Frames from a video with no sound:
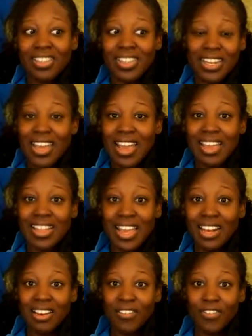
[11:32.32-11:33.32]
the day. At
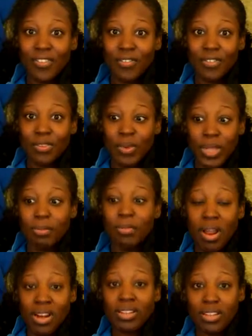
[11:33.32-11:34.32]
the end of when the
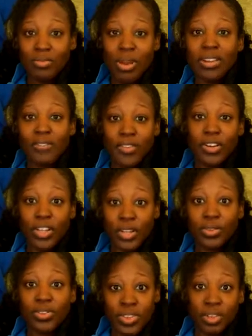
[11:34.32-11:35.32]
product is ready for
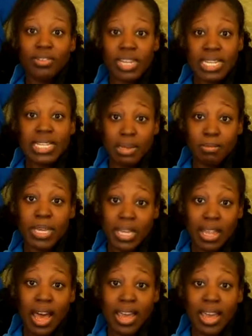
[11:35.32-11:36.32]
use, there needs to be
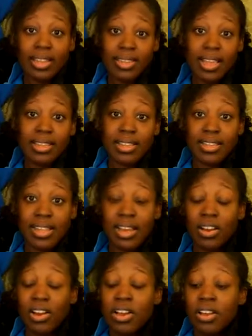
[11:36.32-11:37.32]
a lye excess in
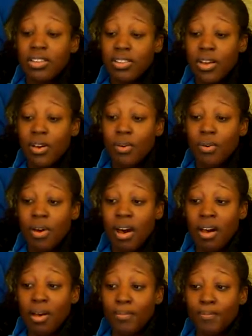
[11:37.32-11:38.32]
there. So,
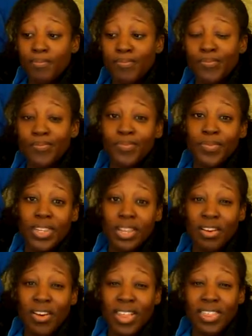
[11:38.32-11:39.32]

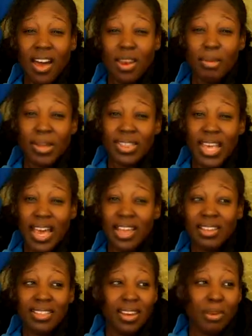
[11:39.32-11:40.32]
I thought about
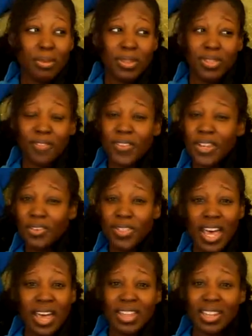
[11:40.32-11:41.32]
that and thought about the
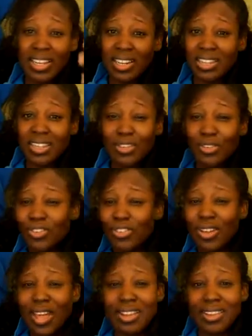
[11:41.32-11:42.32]
phenolphthalein and the
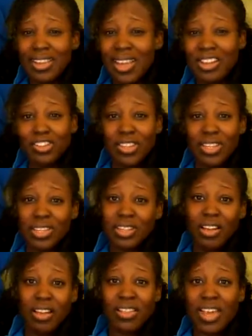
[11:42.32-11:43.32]
neutralizing agents
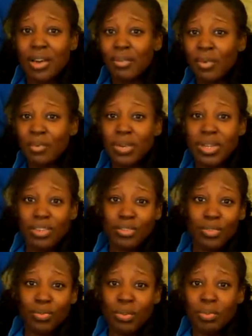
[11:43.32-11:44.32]
and all that, what we
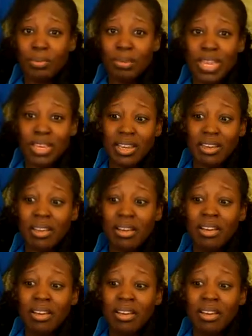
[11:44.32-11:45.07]
use when we're making,